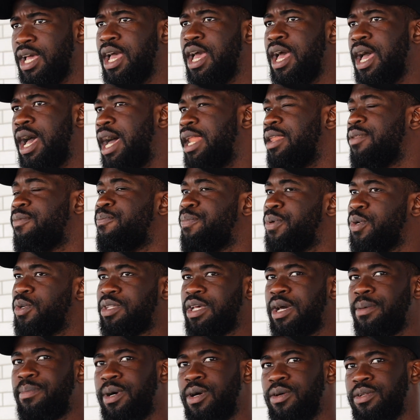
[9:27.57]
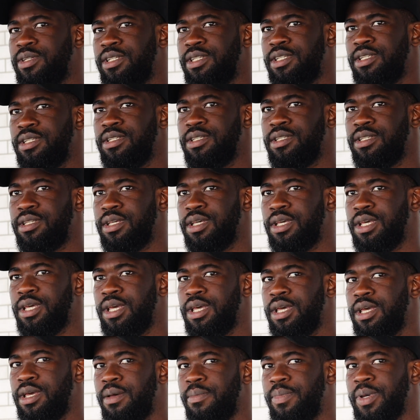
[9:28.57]
Mm-hmm. And the beauty about it is
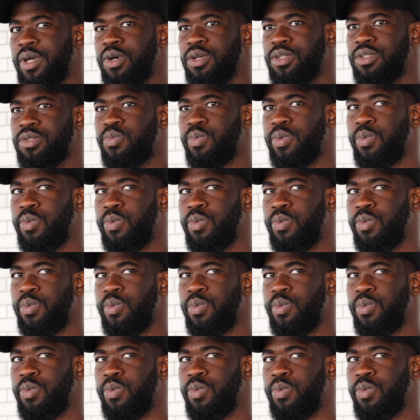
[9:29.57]
because